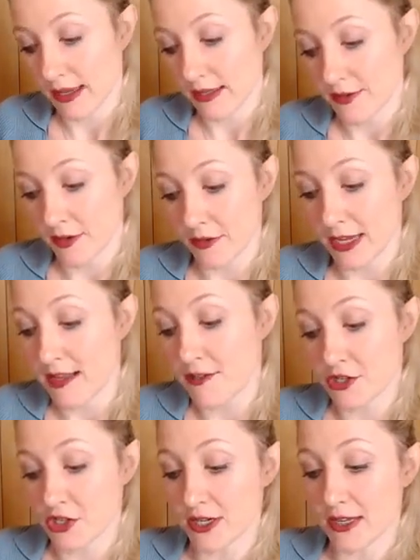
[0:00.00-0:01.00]
So
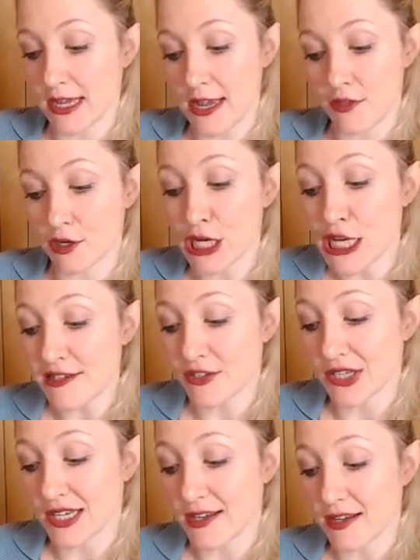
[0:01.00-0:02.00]
either
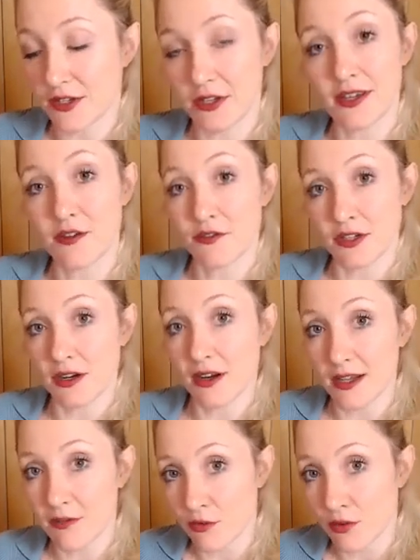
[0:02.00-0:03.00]
Lizzie is a gifted
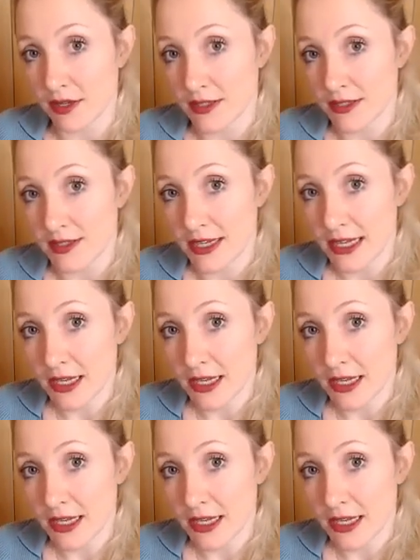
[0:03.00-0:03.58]
clairvoyant,